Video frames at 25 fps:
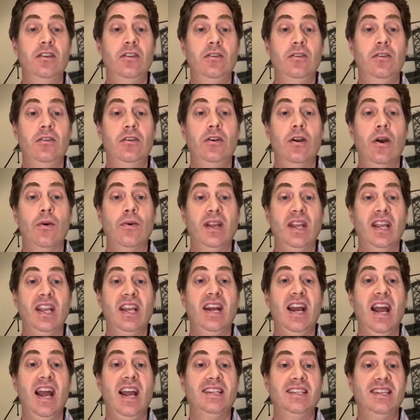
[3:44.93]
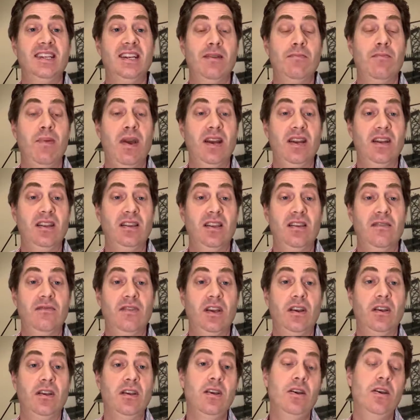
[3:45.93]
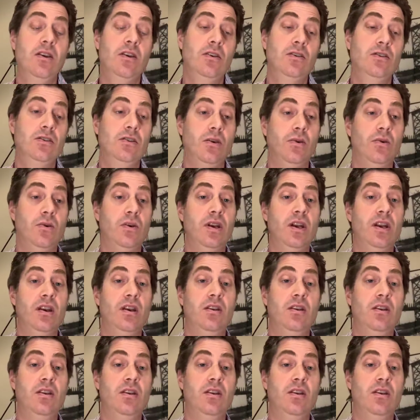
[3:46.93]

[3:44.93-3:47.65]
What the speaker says: going in as independent living. So